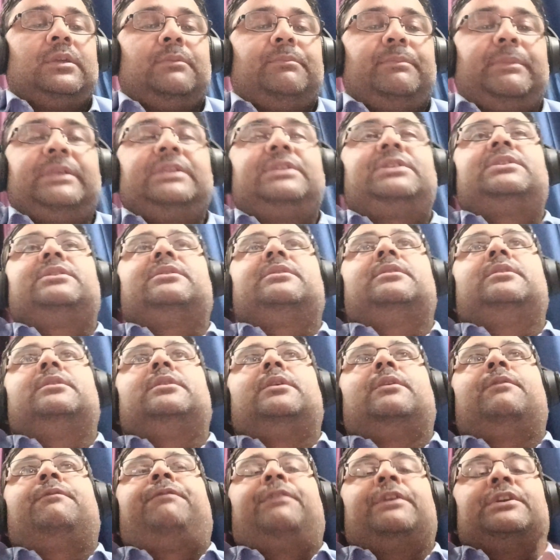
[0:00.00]
Means
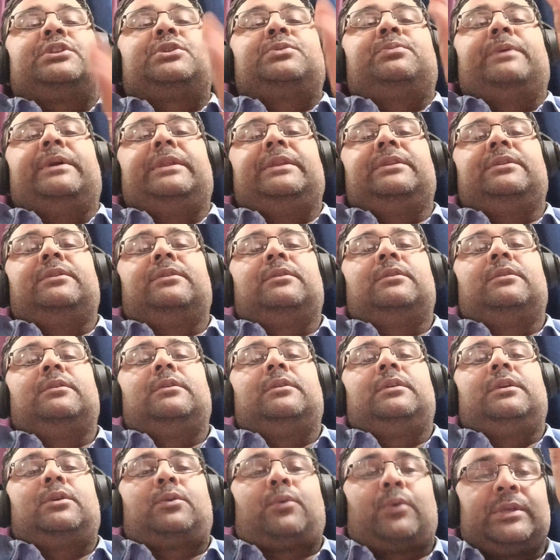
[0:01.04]
first one
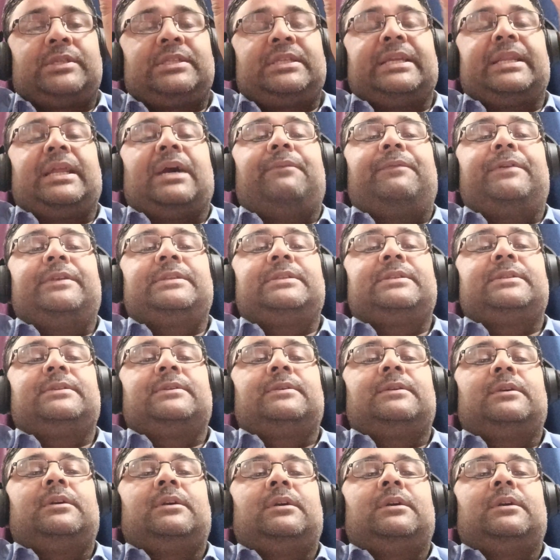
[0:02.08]
question hours,